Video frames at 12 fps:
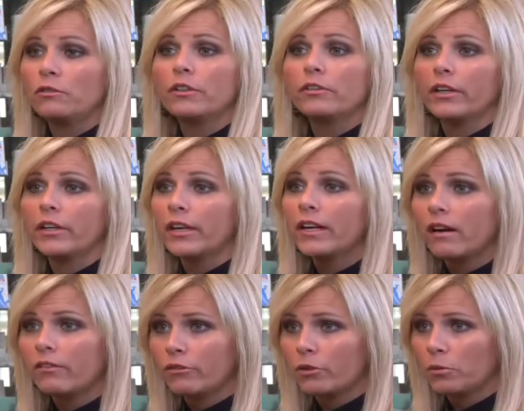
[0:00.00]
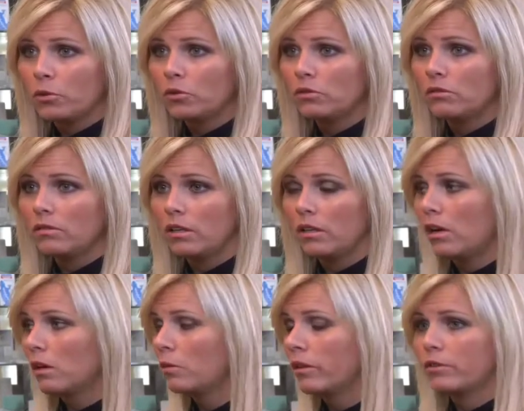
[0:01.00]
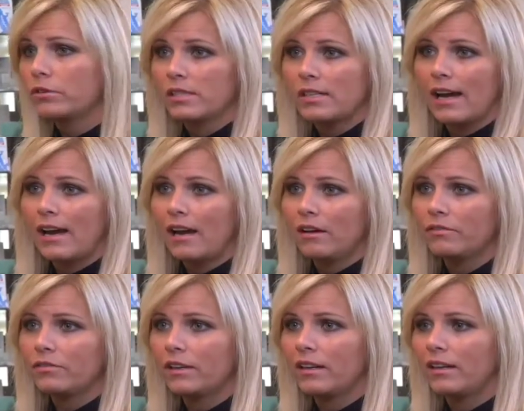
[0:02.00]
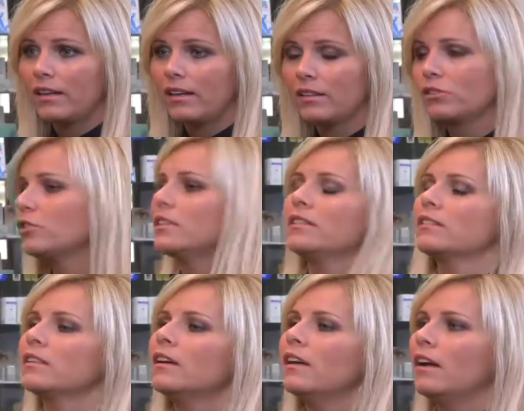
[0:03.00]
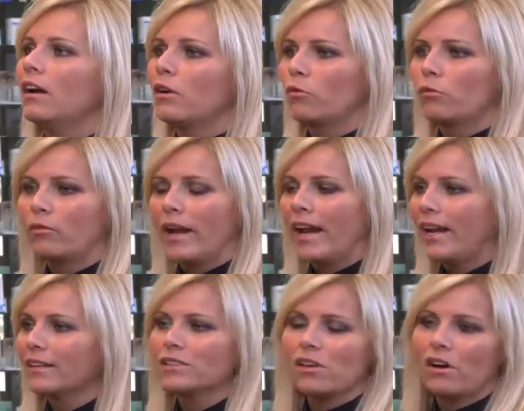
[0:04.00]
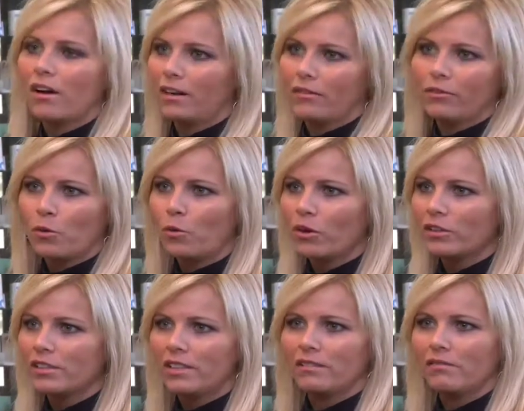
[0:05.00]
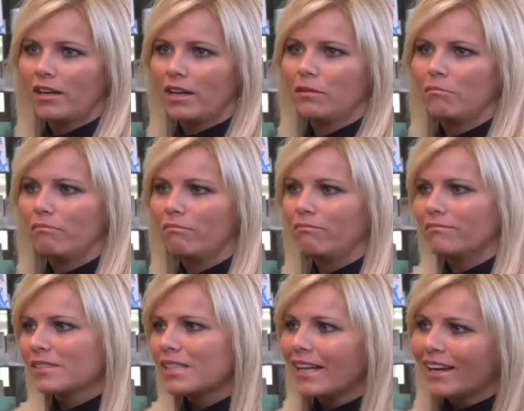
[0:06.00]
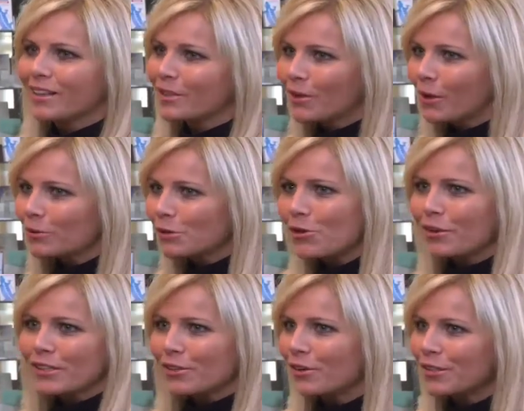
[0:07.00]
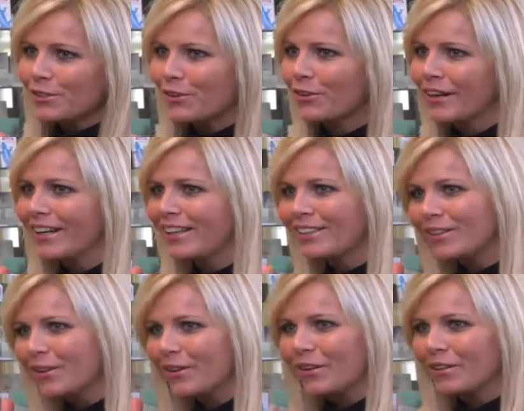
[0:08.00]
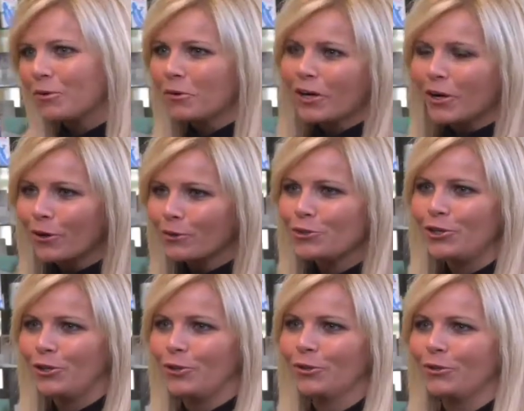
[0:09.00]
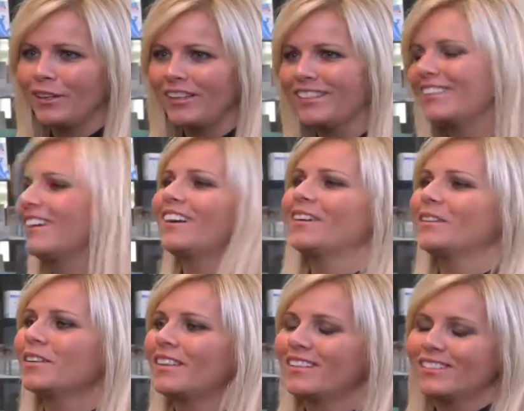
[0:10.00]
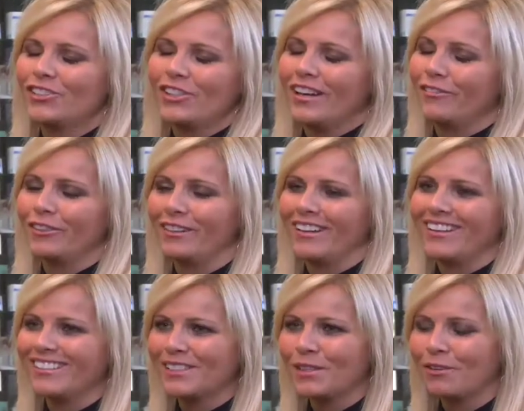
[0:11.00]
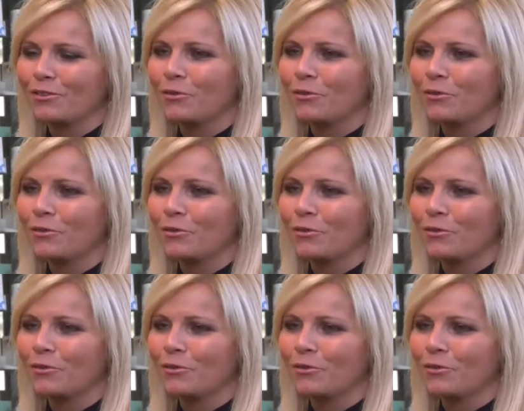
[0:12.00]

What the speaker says: feel very comfortable along with her staff. She's hands-on, of course, and saying, sorry, I don't want to hurt you, and she never does, of